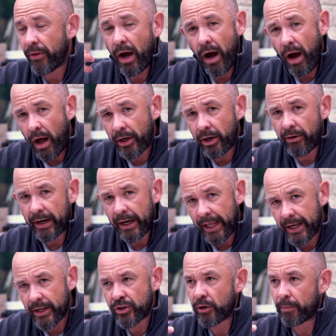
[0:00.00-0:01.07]
the harder it
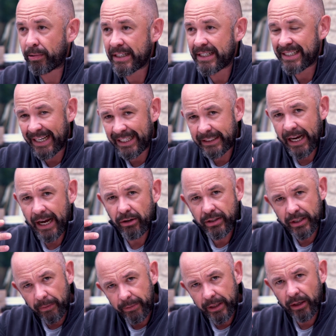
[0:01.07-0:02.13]
is to predict how
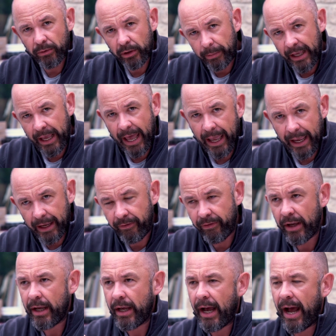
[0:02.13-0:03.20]
something will behave,
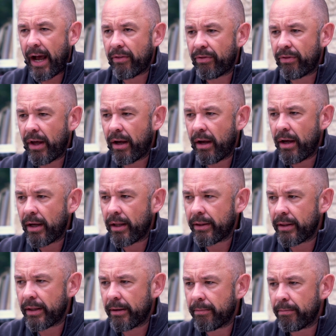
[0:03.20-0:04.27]
and
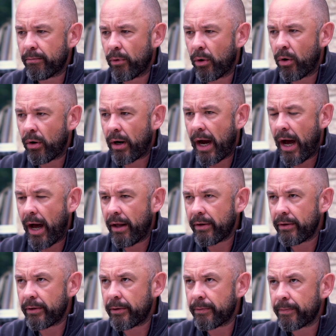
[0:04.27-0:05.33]
the more
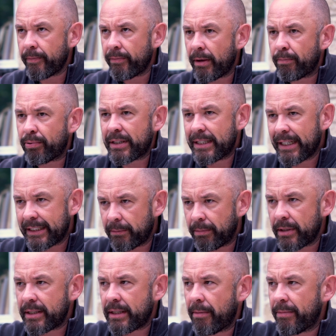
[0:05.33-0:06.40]

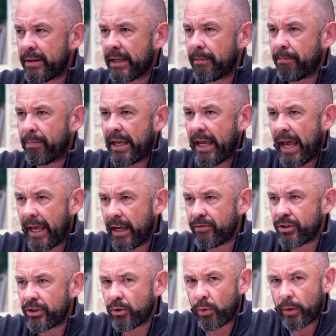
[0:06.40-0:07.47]
unpredictable something
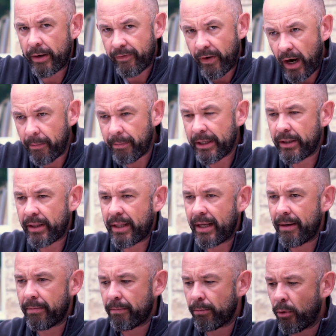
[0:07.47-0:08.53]
behaves in your environment,
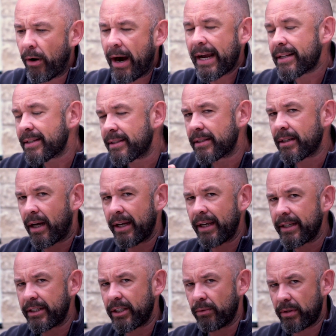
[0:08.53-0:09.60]
the more
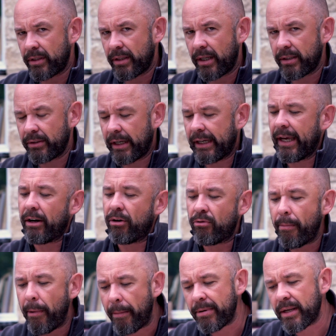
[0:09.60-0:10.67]
anxiety will start to kick in. And
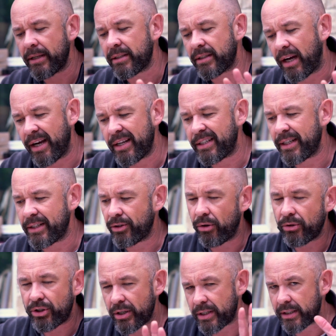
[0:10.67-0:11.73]
remember, anxiety is
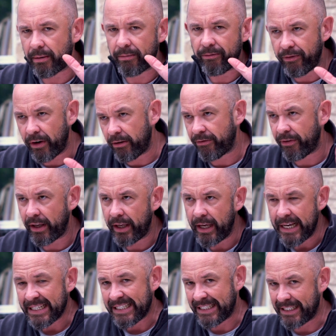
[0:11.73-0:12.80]
not just some fluffy
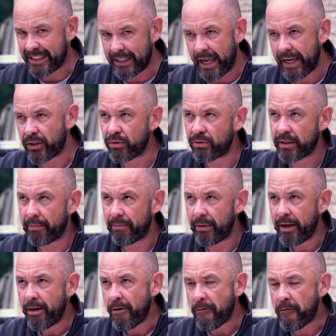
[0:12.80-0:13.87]
state or some
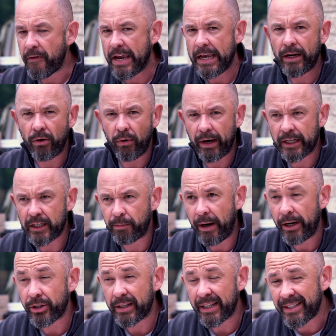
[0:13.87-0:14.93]
feeling or
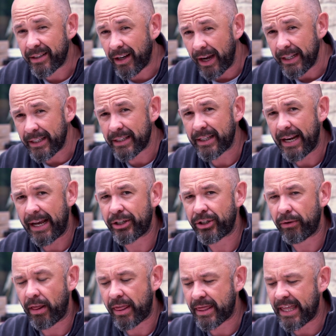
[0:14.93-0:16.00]
expression. Anxiety is an
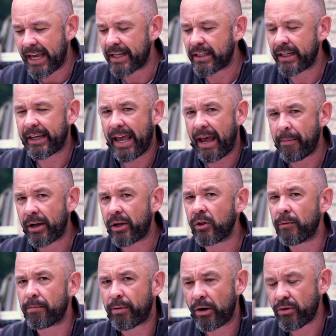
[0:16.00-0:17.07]
actual thing. It's a
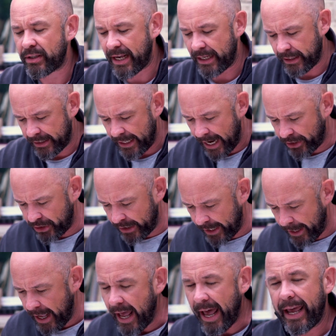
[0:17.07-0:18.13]
chemical process. It's
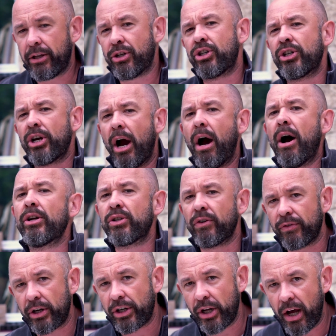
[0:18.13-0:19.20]
actually a charge
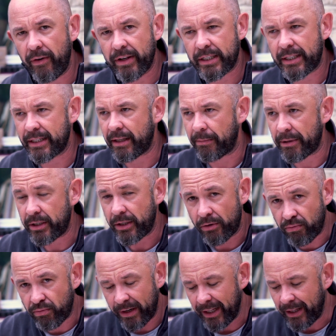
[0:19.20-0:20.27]
of the nervous system. It's a
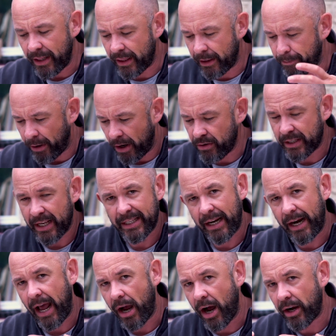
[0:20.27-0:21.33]
real process
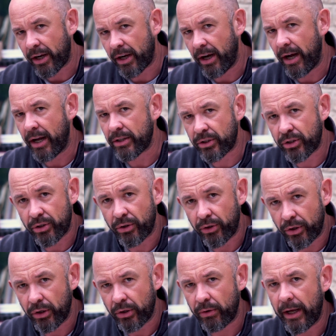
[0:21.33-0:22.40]
that occurs to
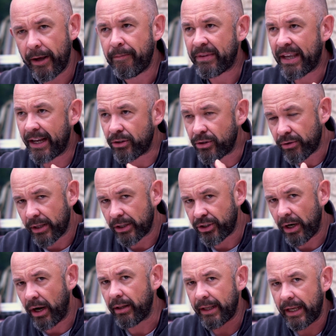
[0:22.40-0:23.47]
you and to the
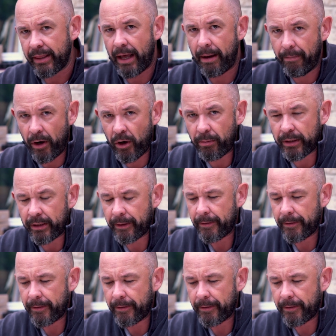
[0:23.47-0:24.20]
child in that moment.